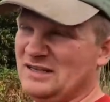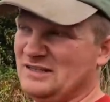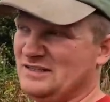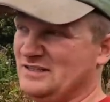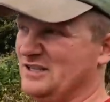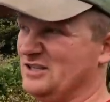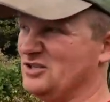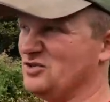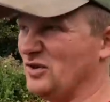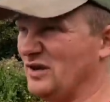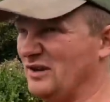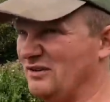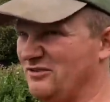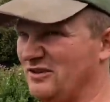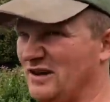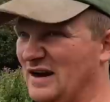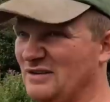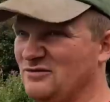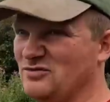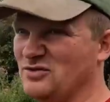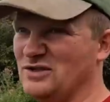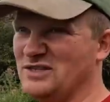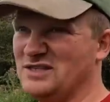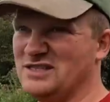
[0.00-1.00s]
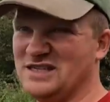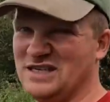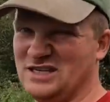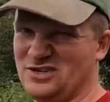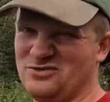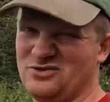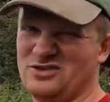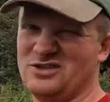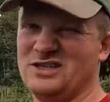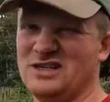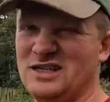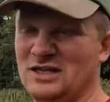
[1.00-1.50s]
to 25, 26,
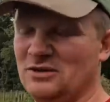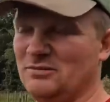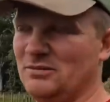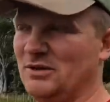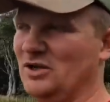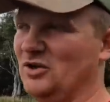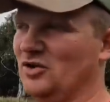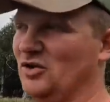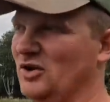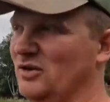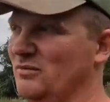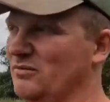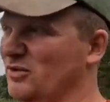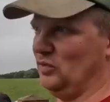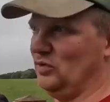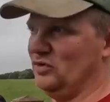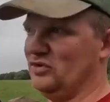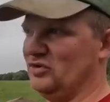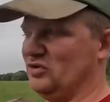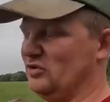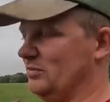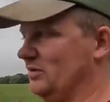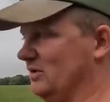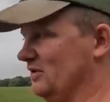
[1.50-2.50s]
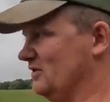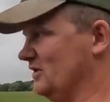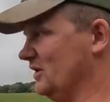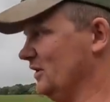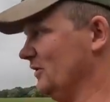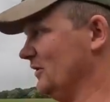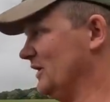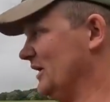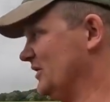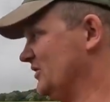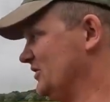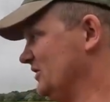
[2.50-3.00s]
which is a little bit annoying, but we were just a bit
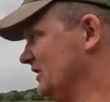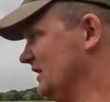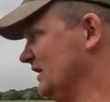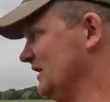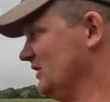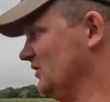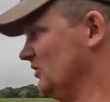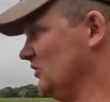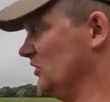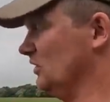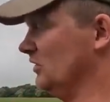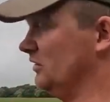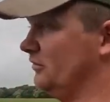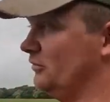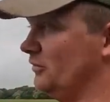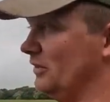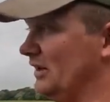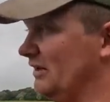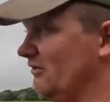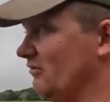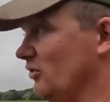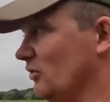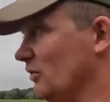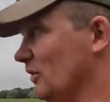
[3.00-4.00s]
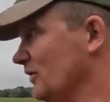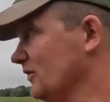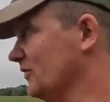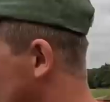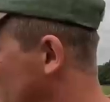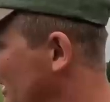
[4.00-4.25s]
slow last year or whenever it was.